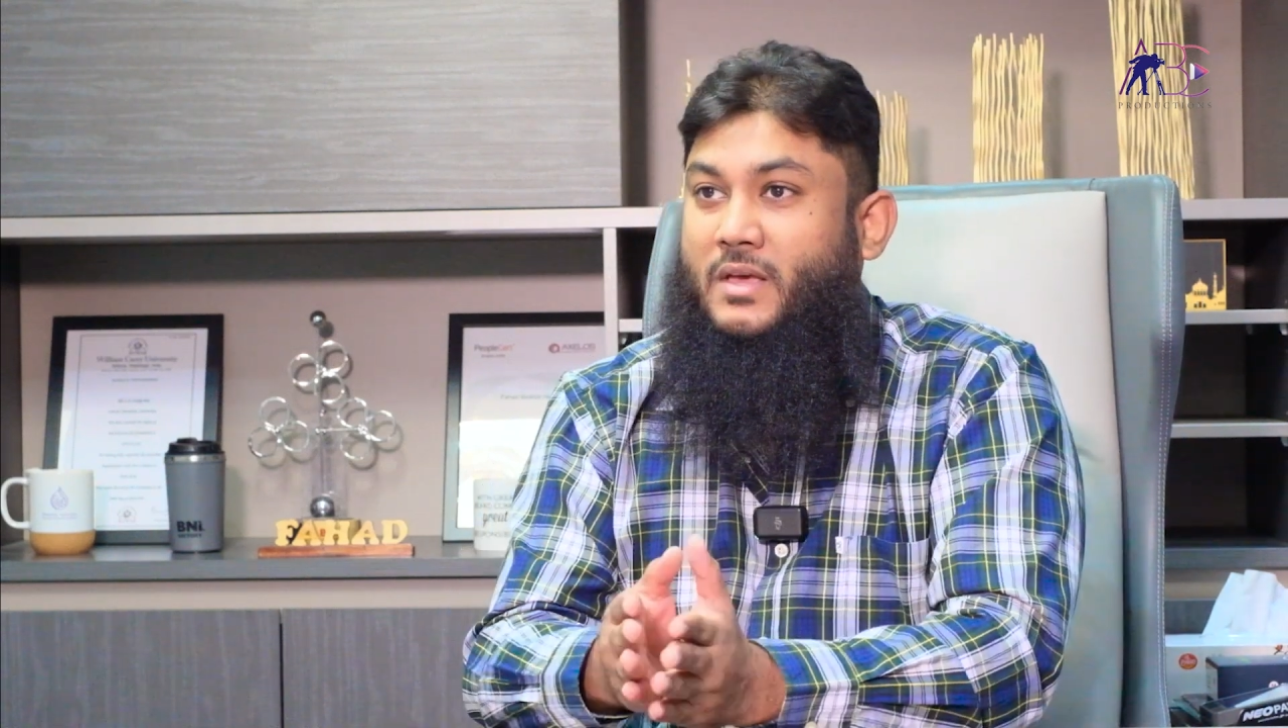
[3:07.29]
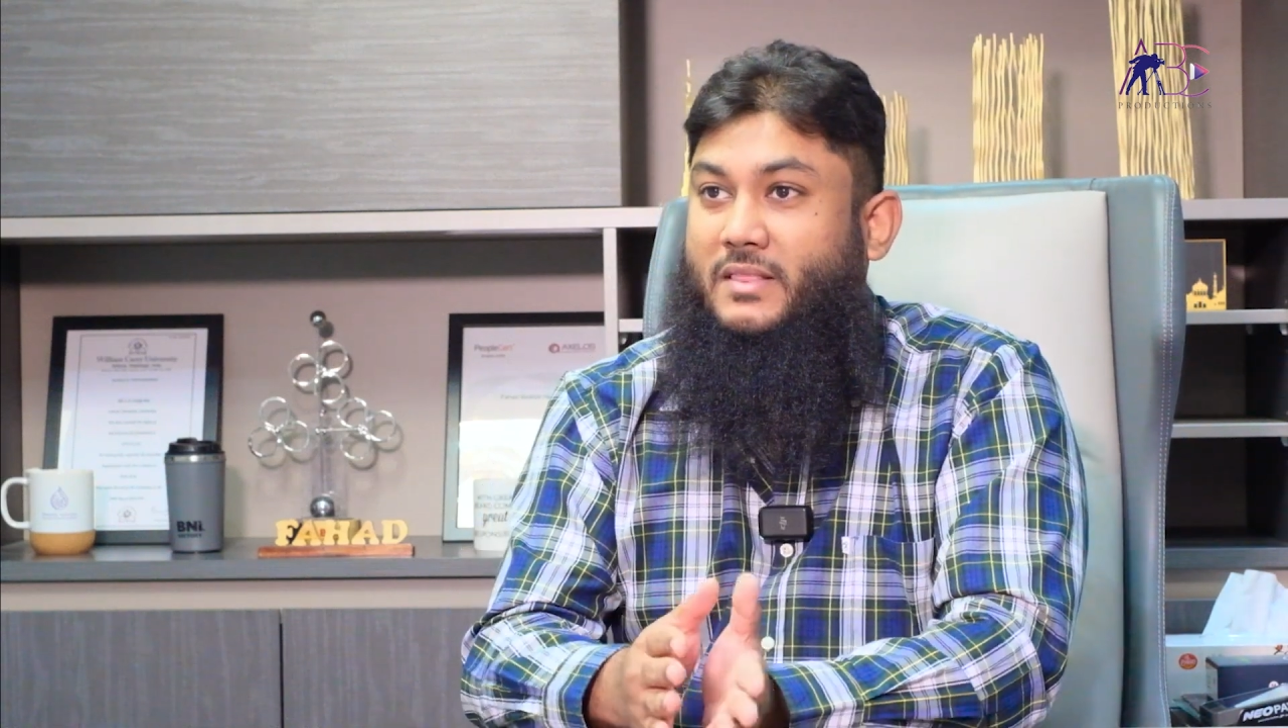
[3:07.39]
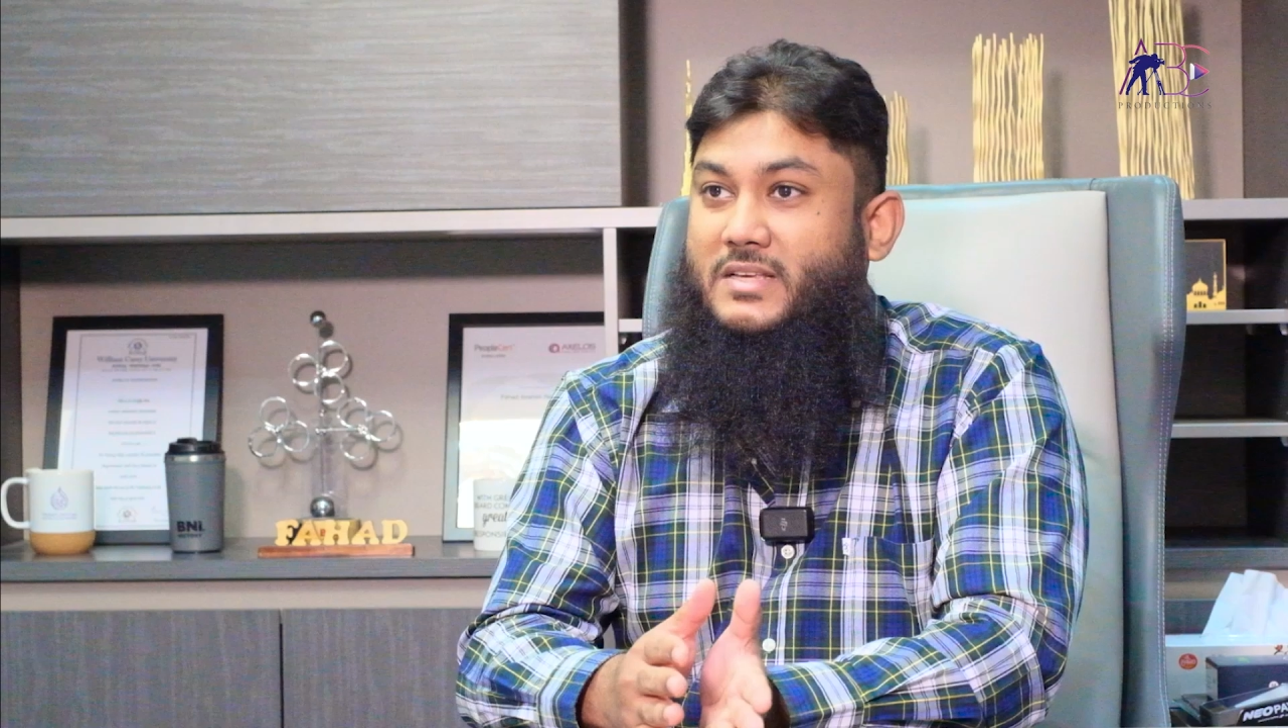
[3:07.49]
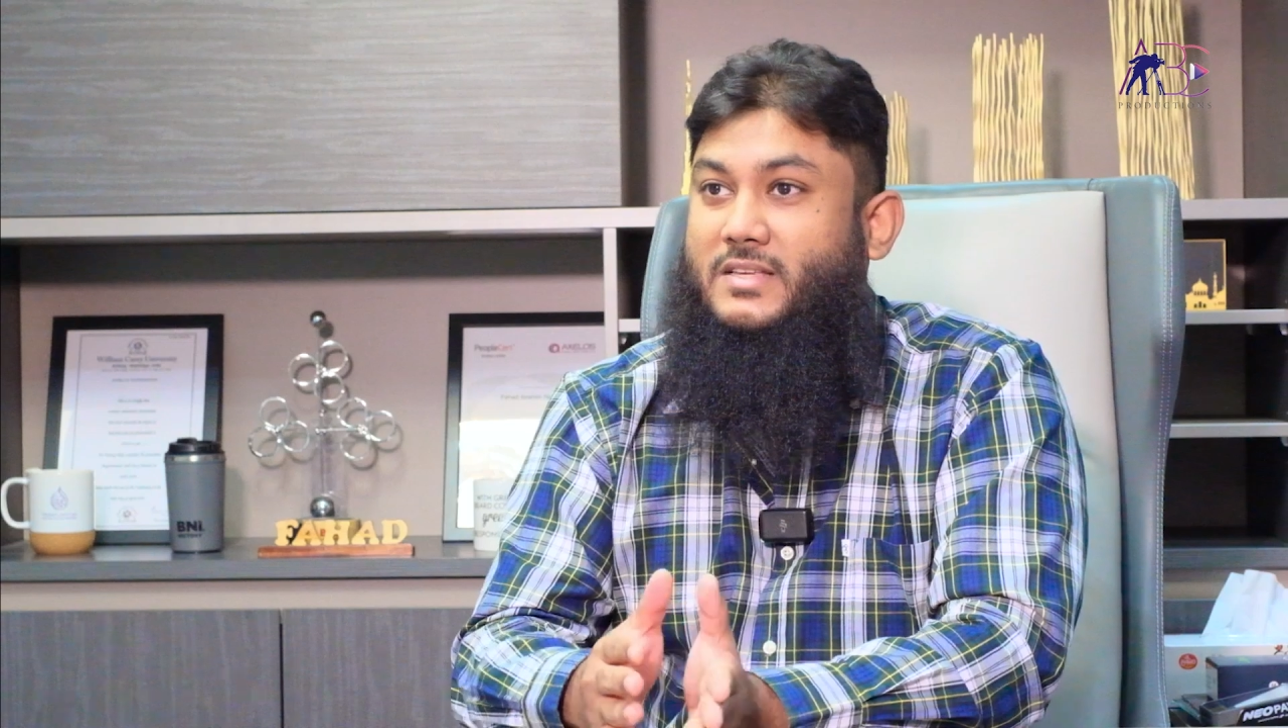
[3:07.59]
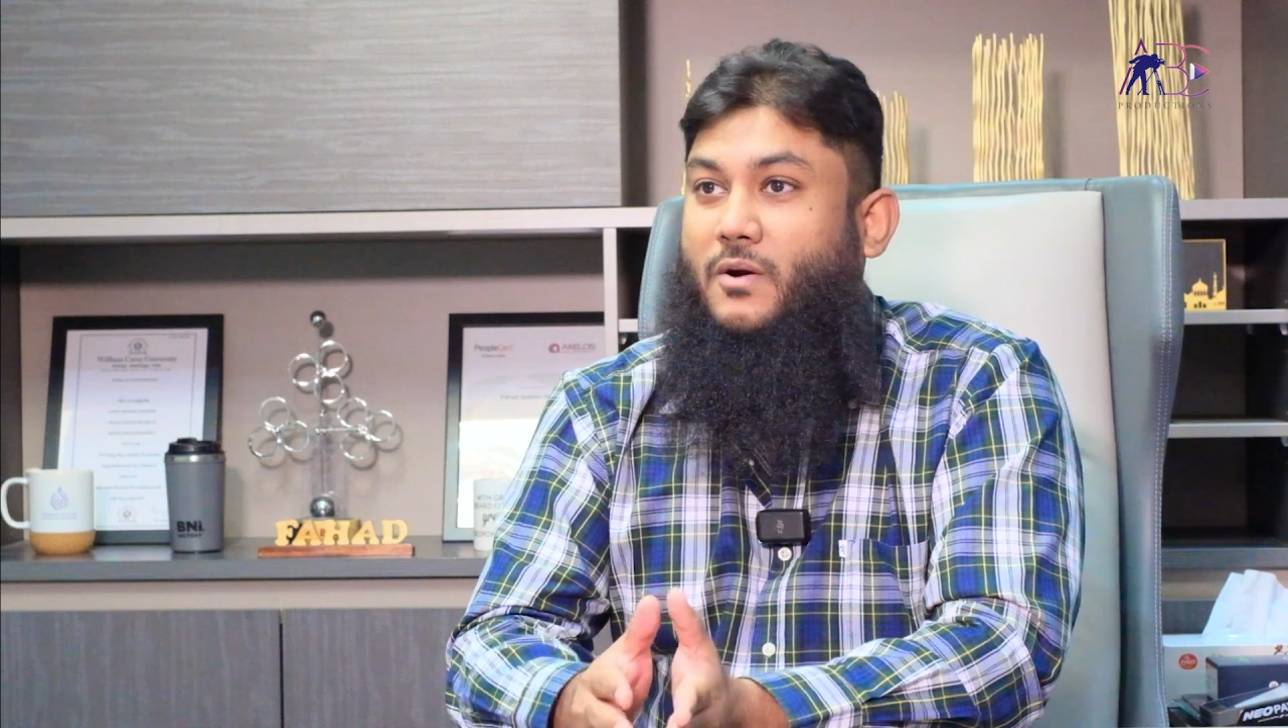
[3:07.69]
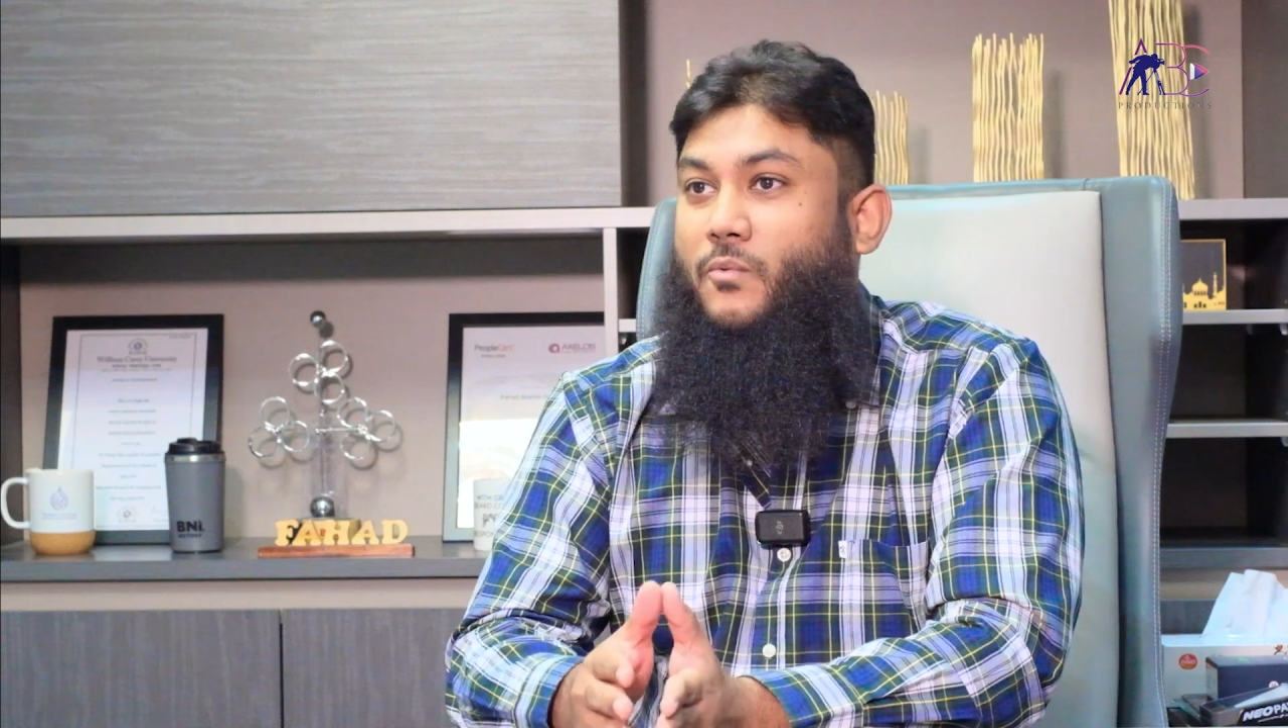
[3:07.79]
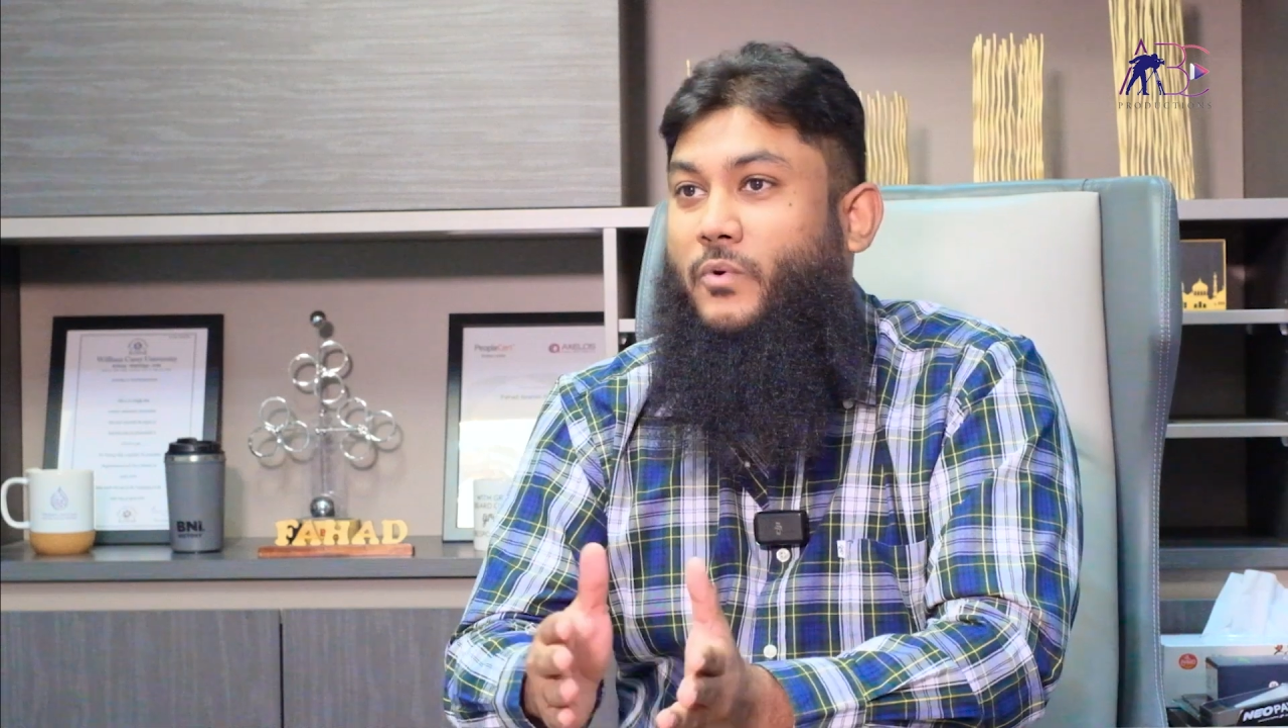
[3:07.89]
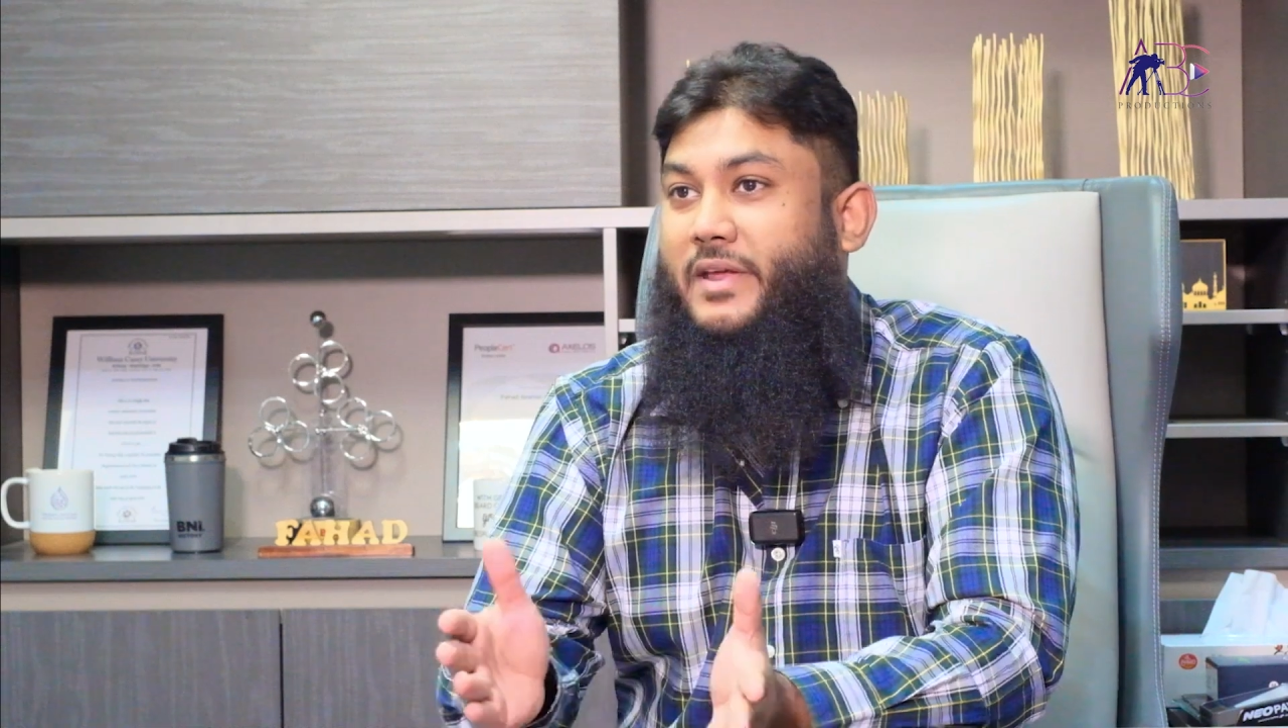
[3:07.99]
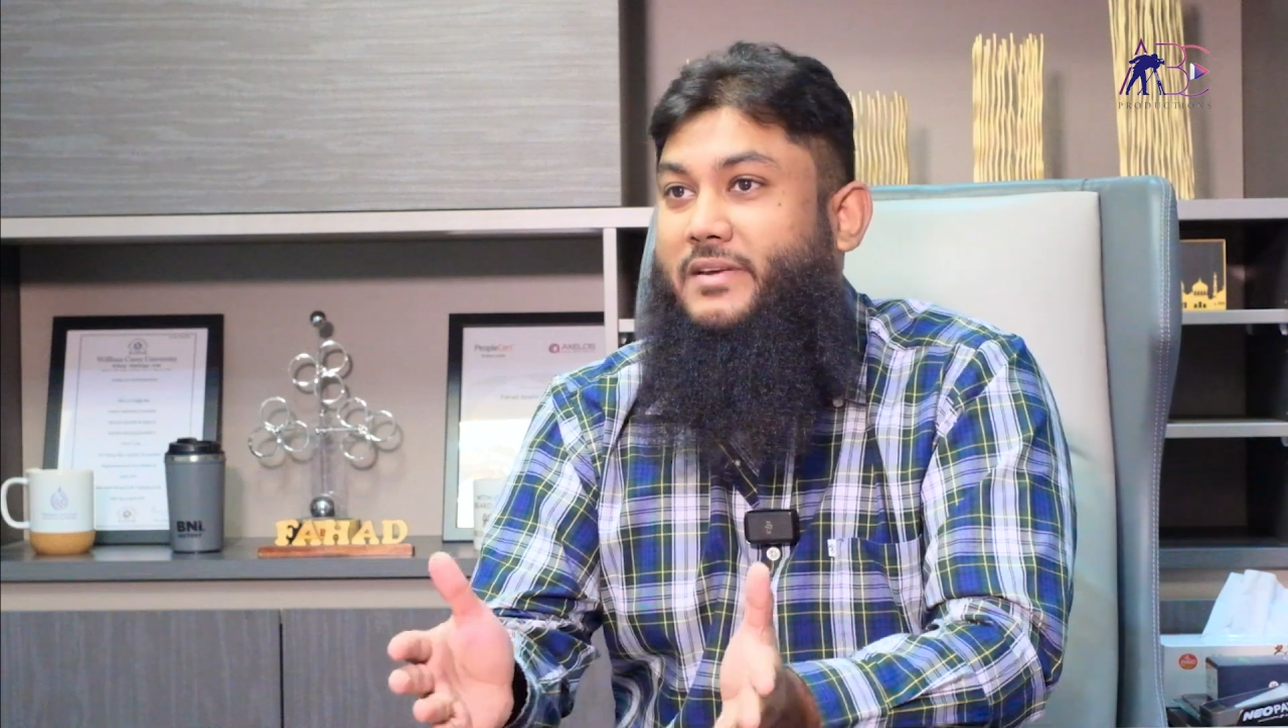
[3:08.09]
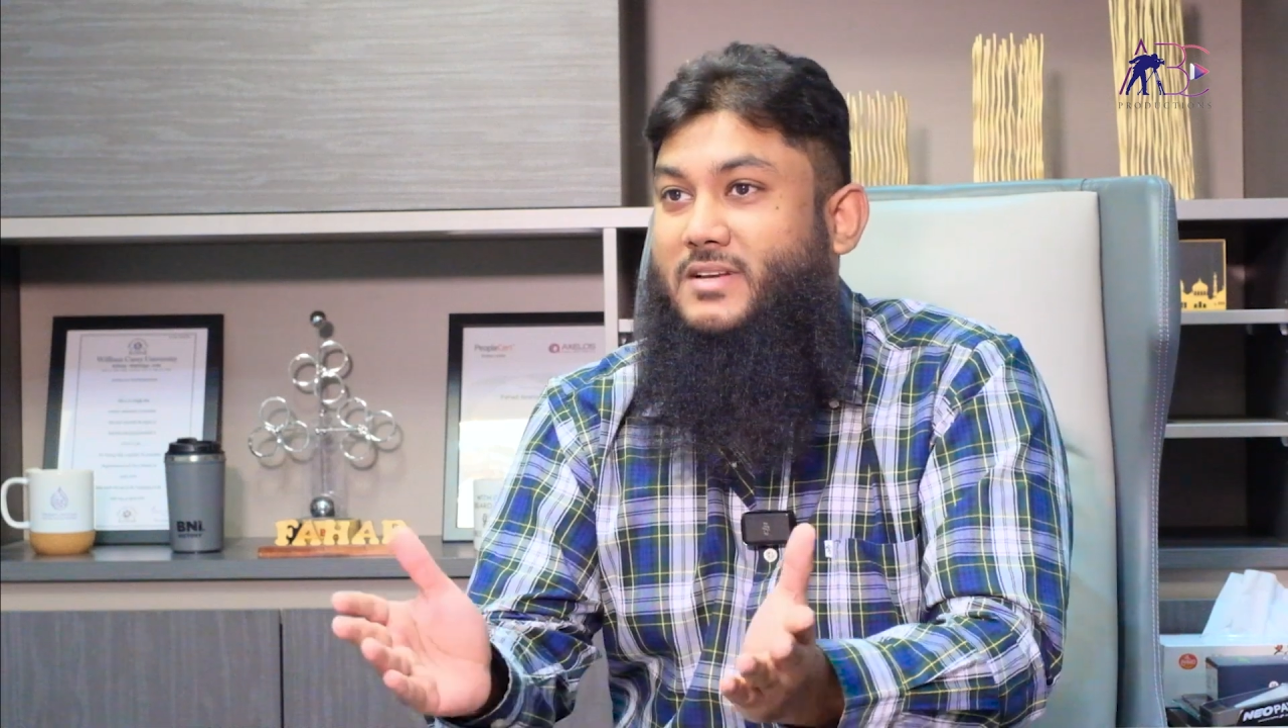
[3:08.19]
These are
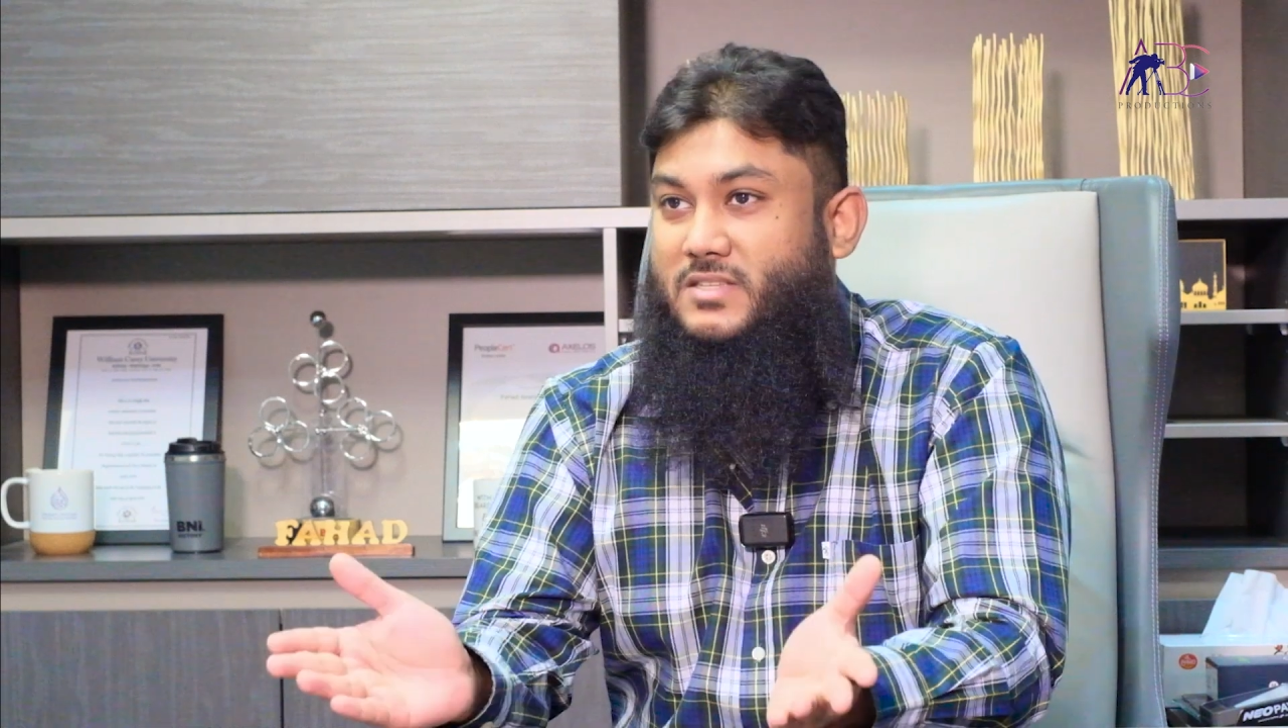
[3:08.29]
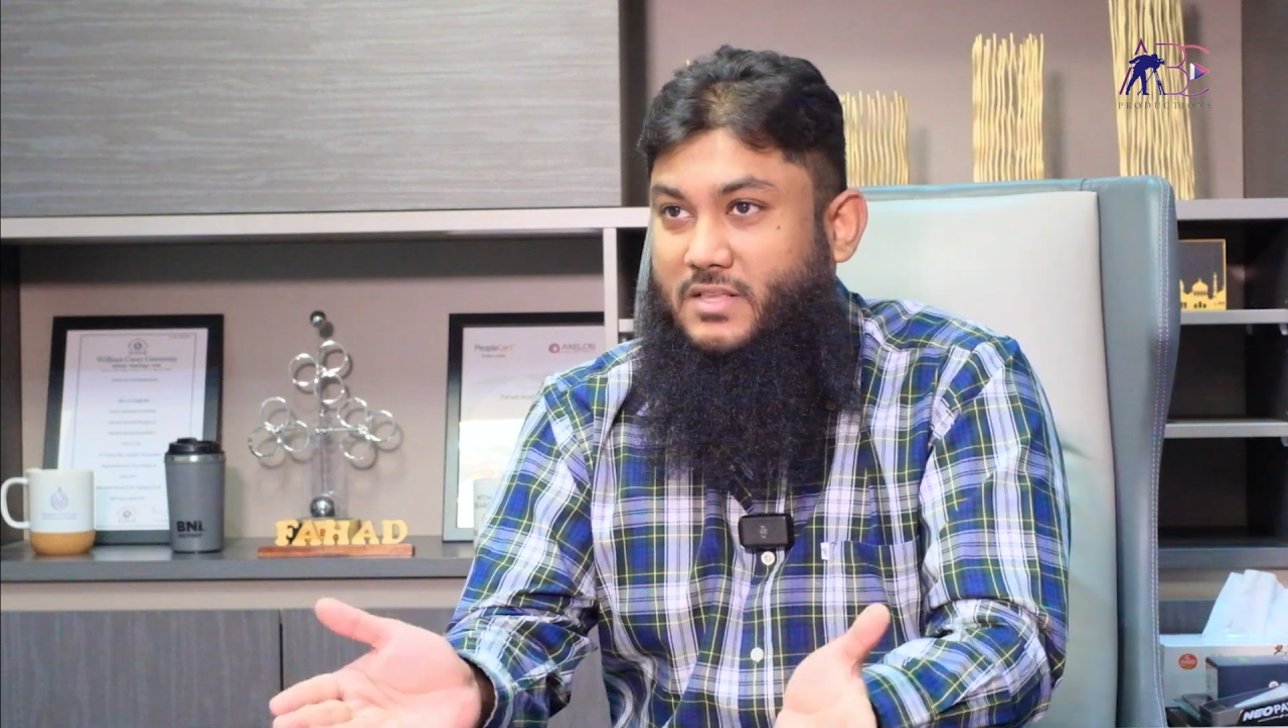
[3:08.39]
various